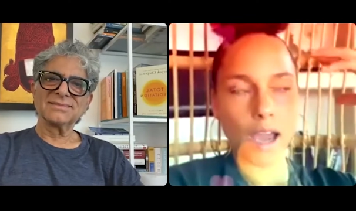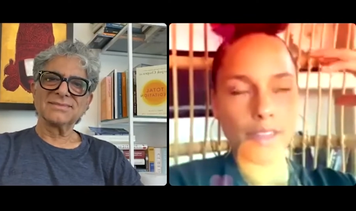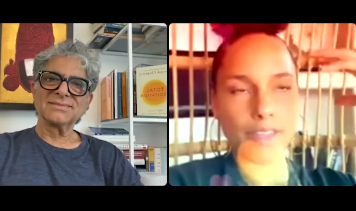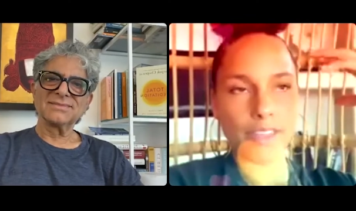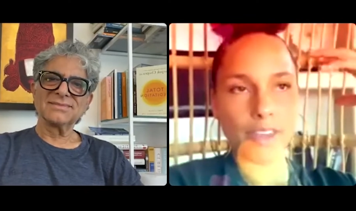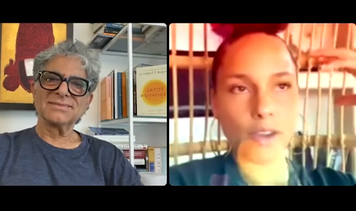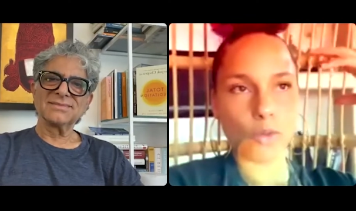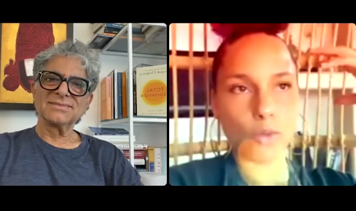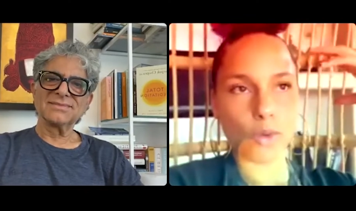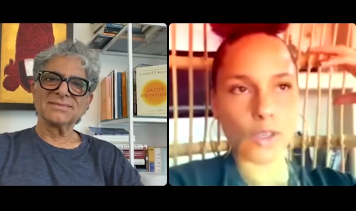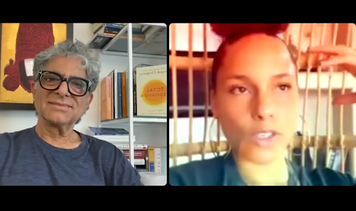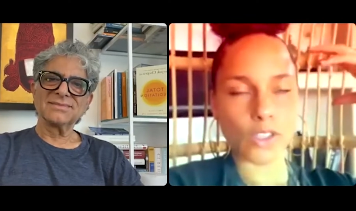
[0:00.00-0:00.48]
Speaker 1: I
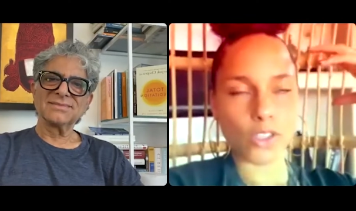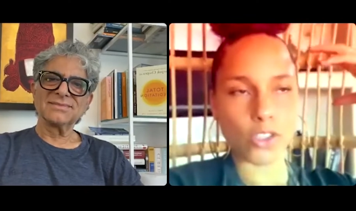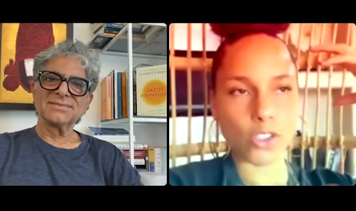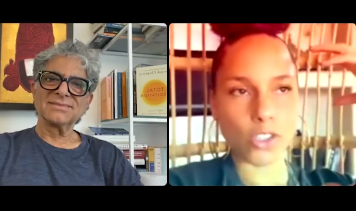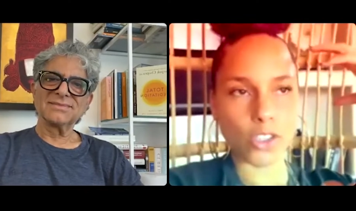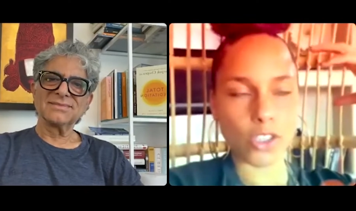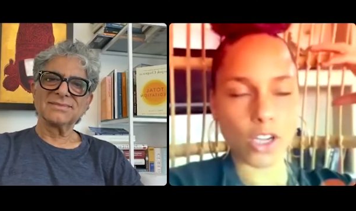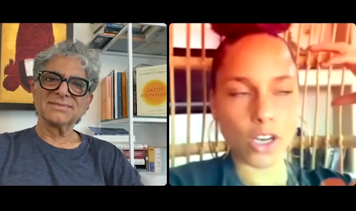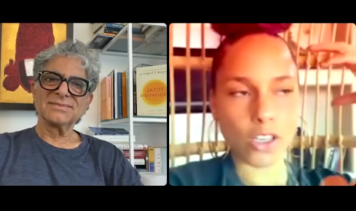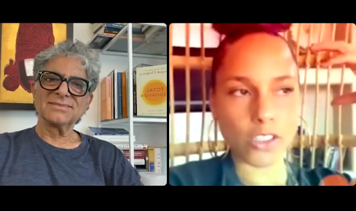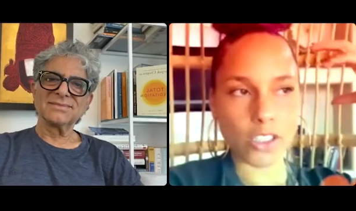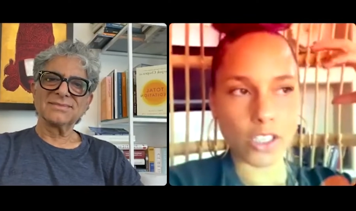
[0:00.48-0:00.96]
think we
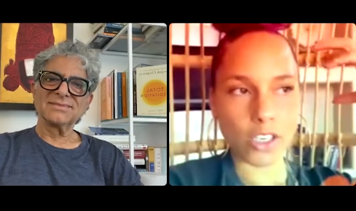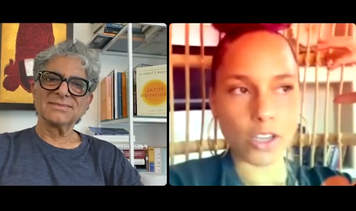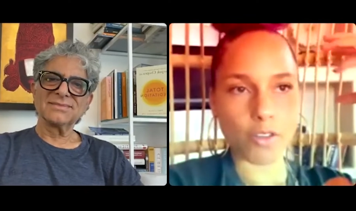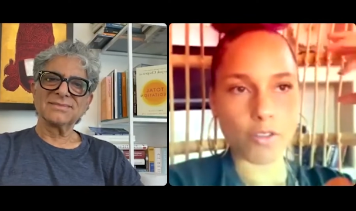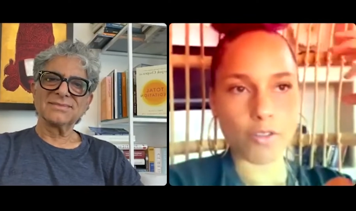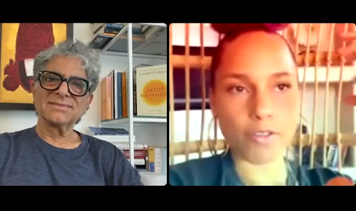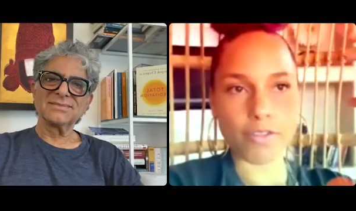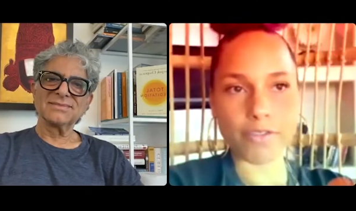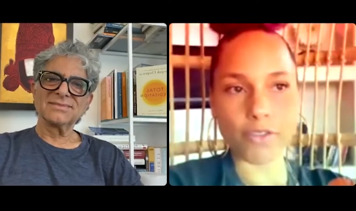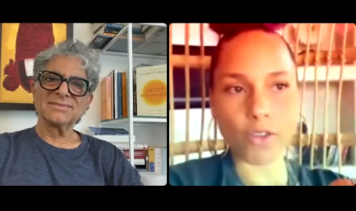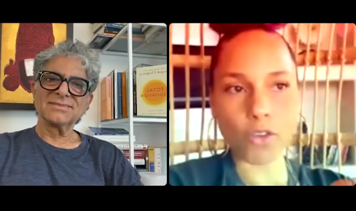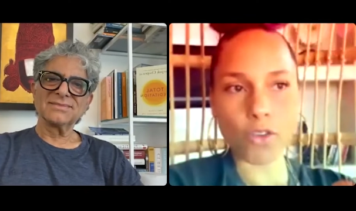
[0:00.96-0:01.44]
start to
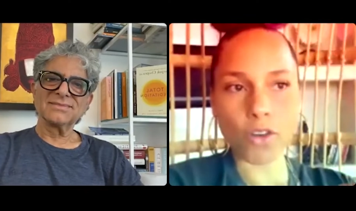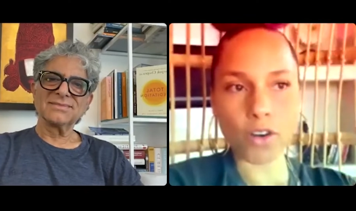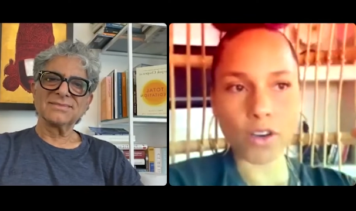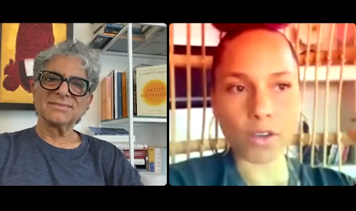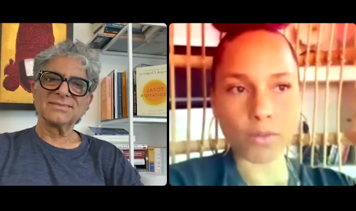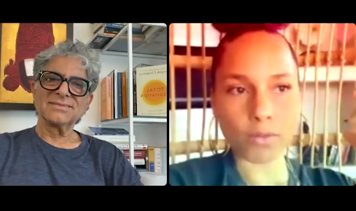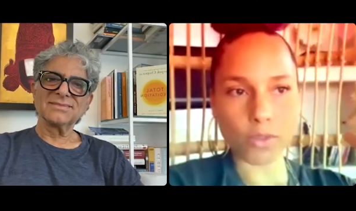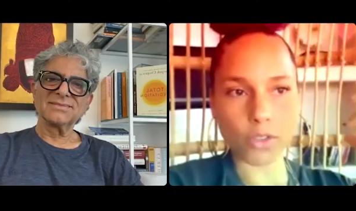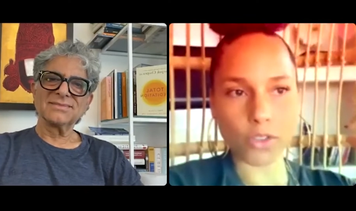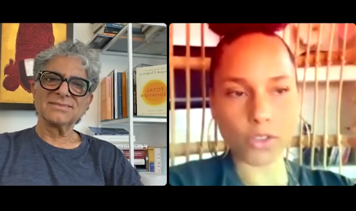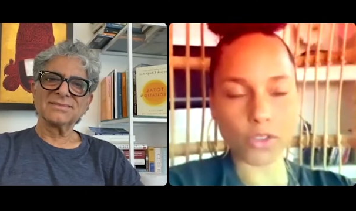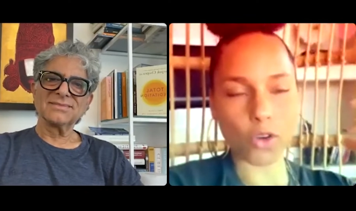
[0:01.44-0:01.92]

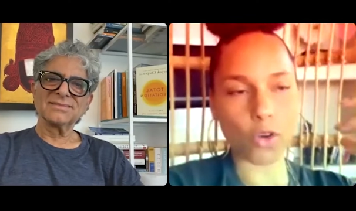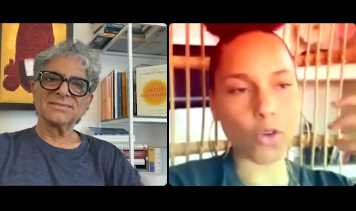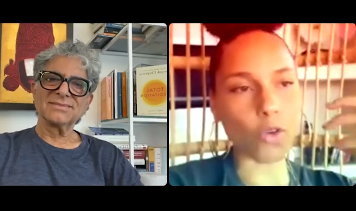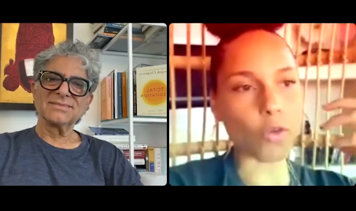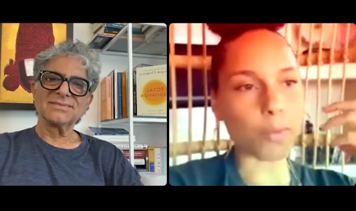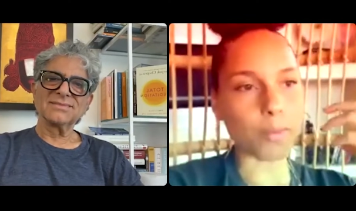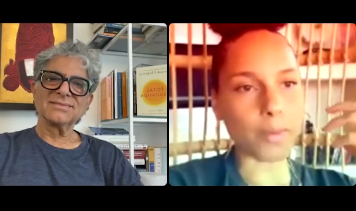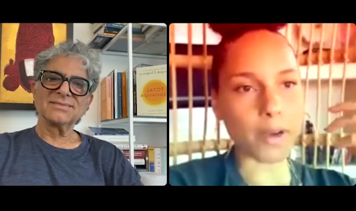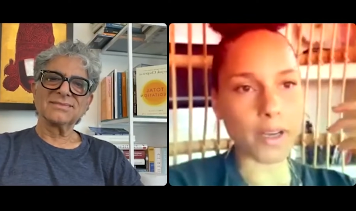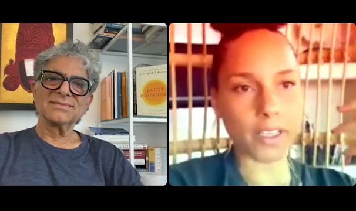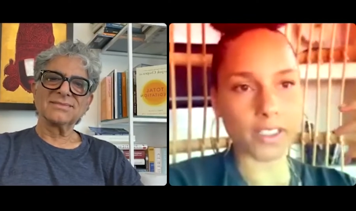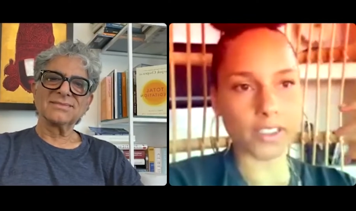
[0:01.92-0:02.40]
conform so
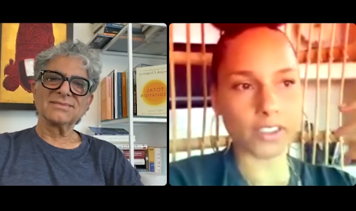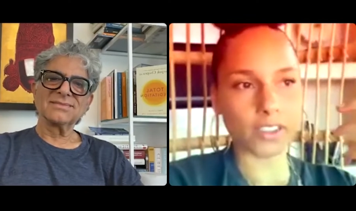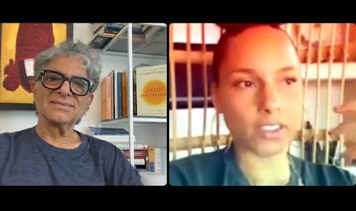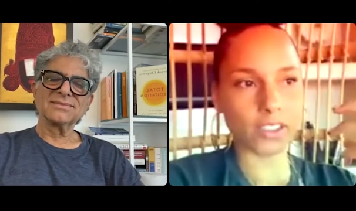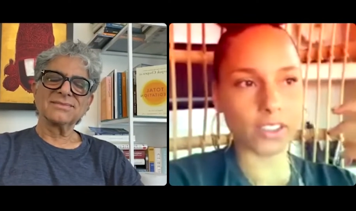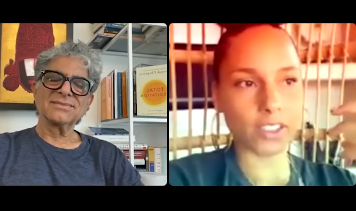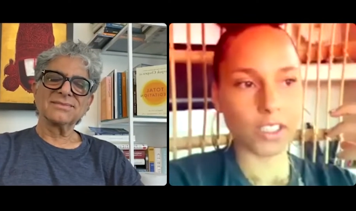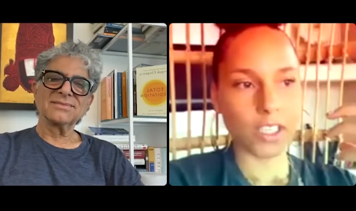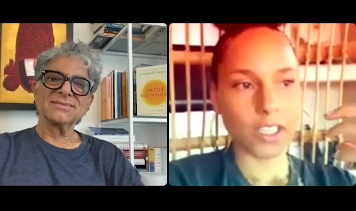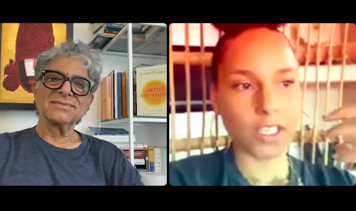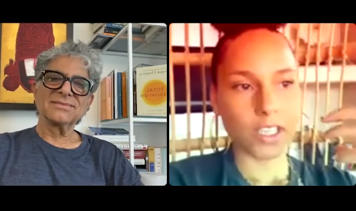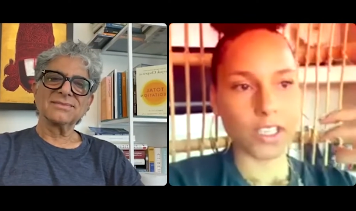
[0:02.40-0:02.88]

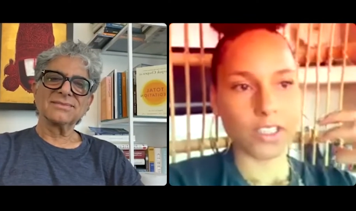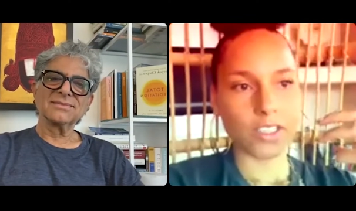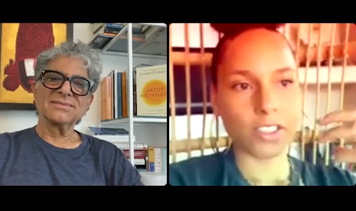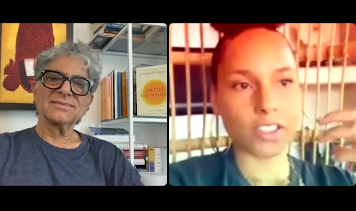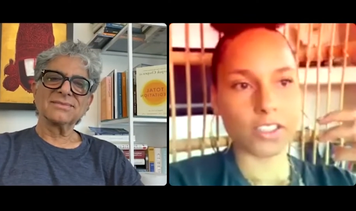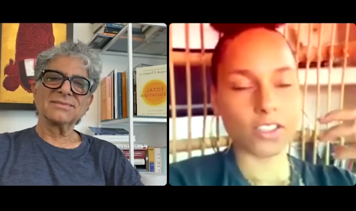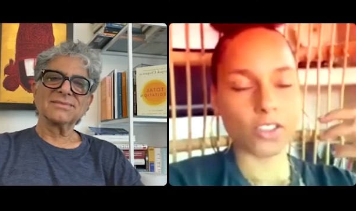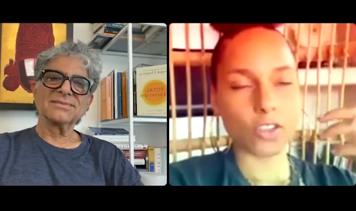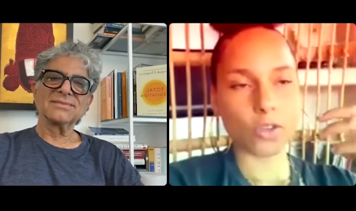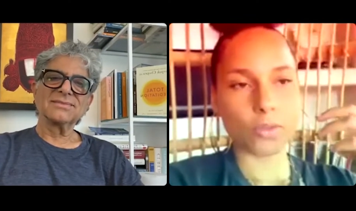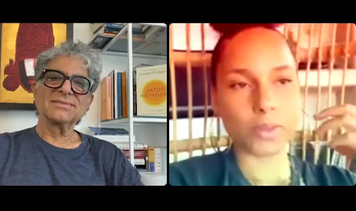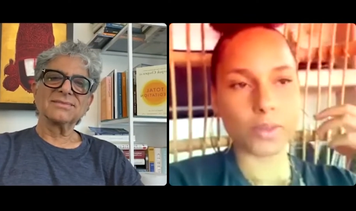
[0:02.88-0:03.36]
much to so